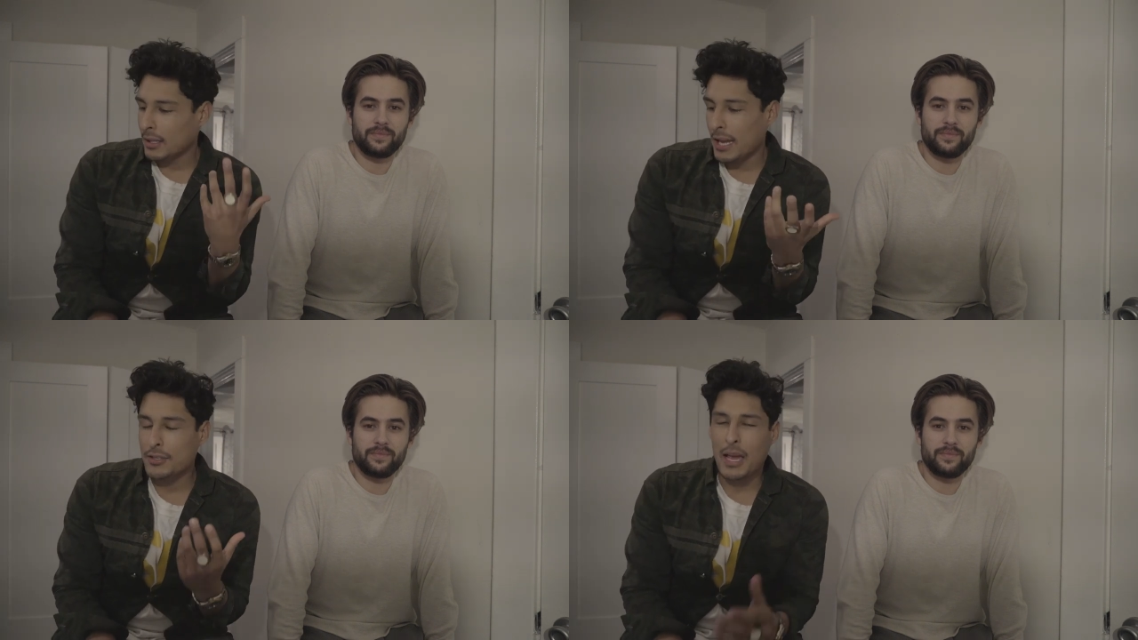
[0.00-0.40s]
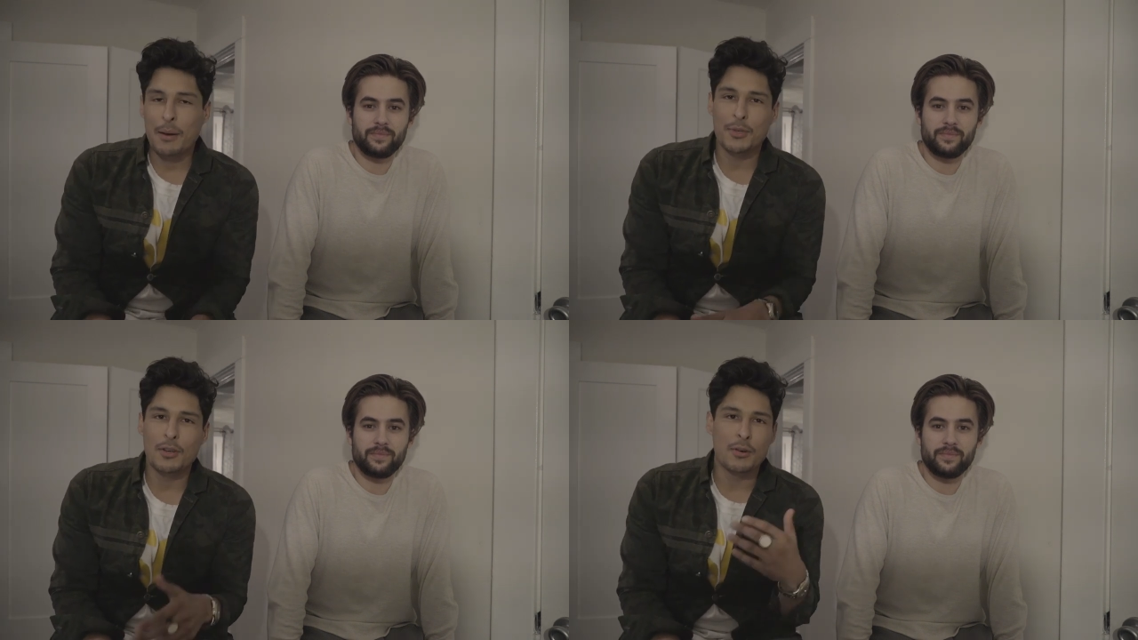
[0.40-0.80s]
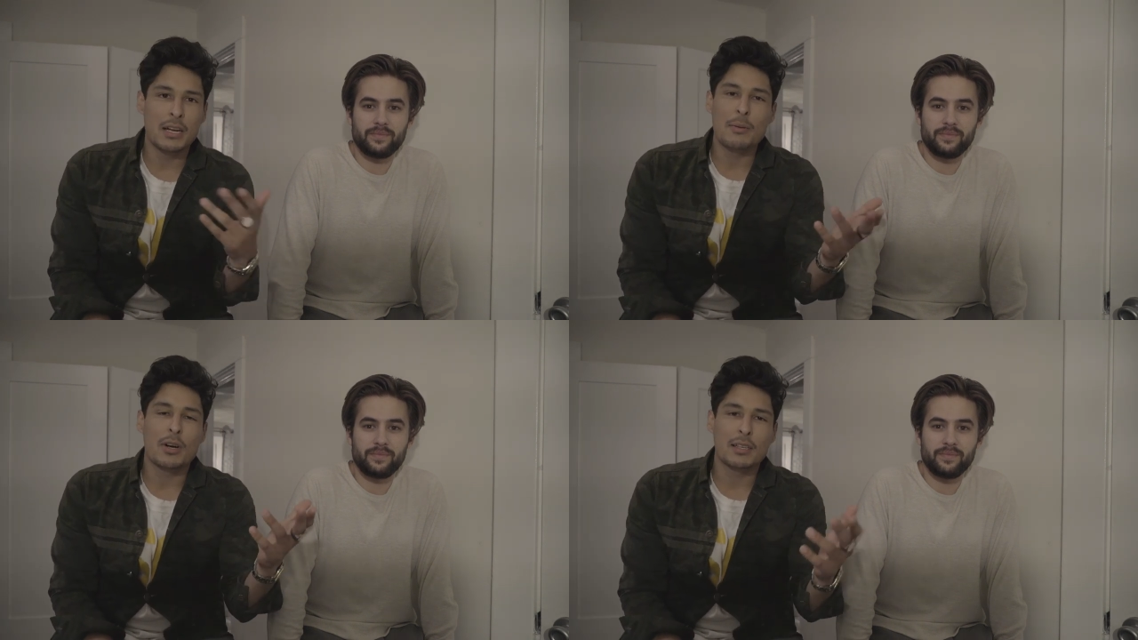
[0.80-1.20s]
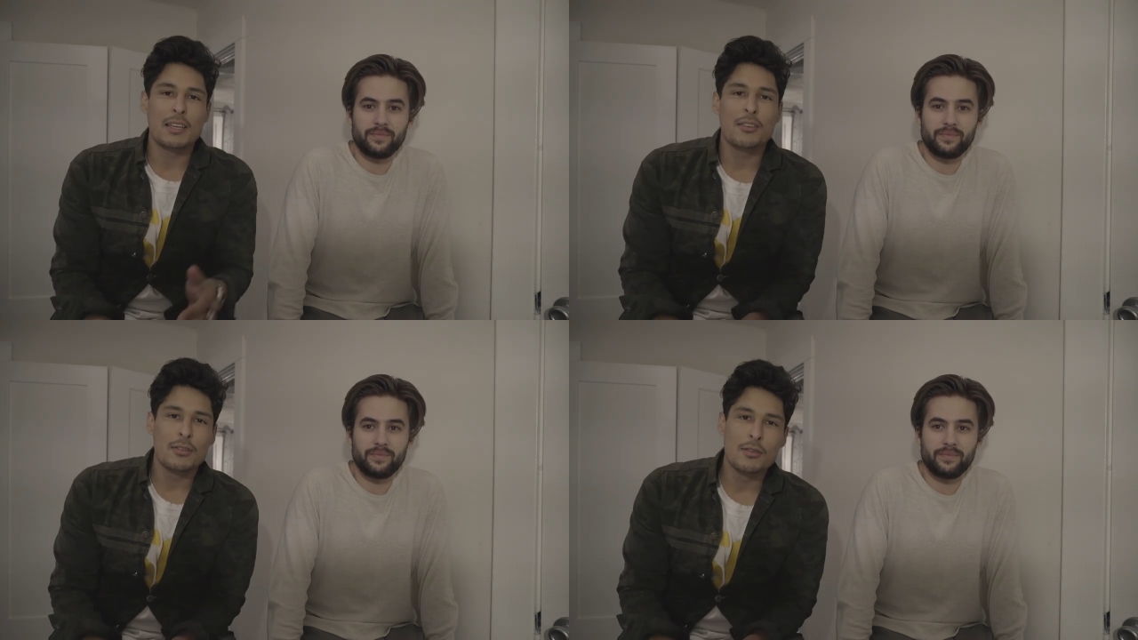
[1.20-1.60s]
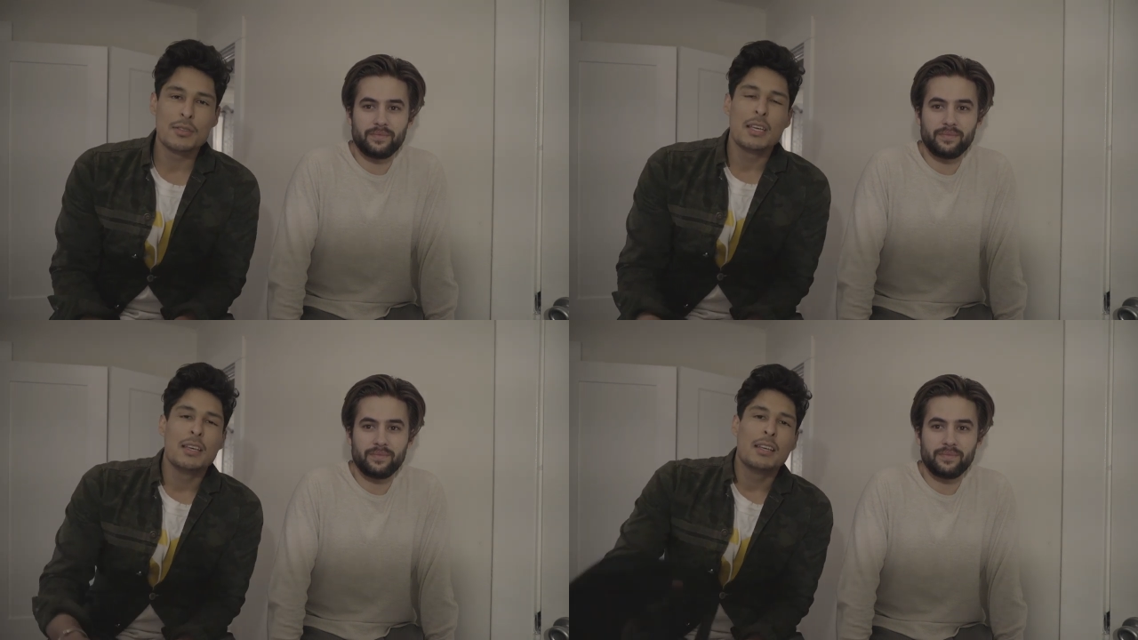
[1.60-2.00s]
Speaker 1: like Chaptr or any product that you
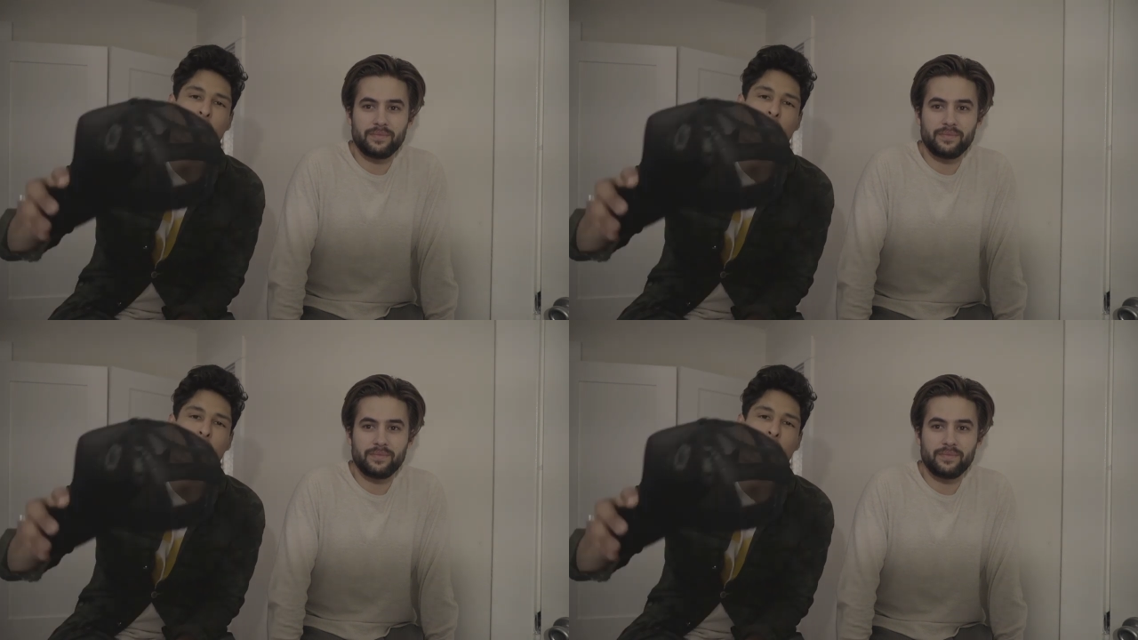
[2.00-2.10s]
use,